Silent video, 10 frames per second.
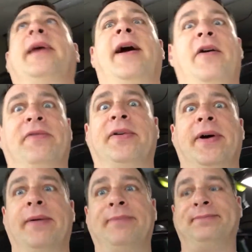hell
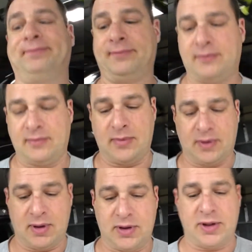fun.
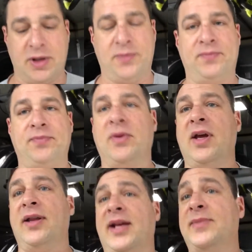So
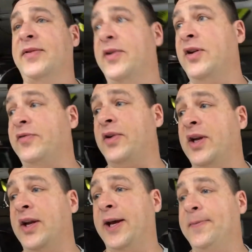that's my video for
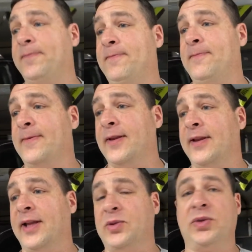today.
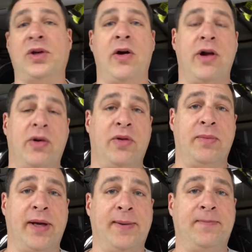That's what's going on
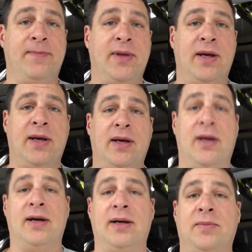with me.
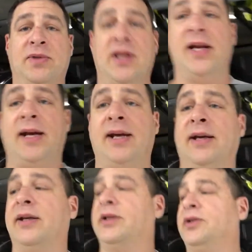Um, today
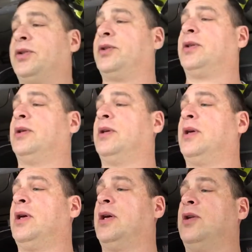is
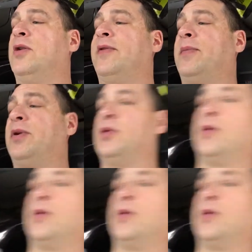November